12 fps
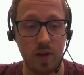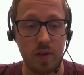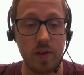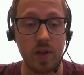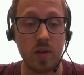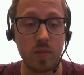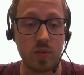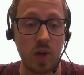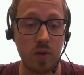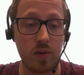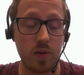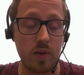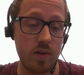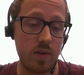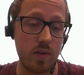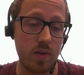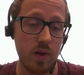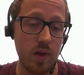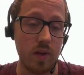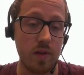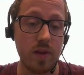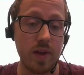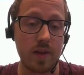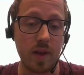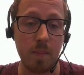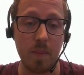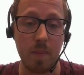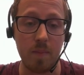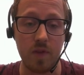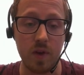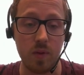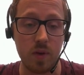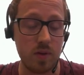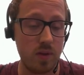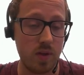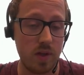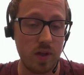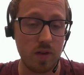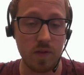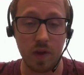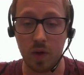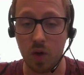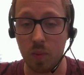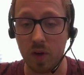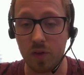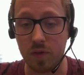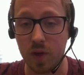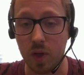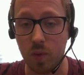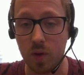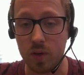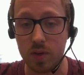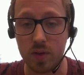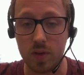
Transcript: are Genome Browser, Genetic Map Viewer, Variomics Viewer,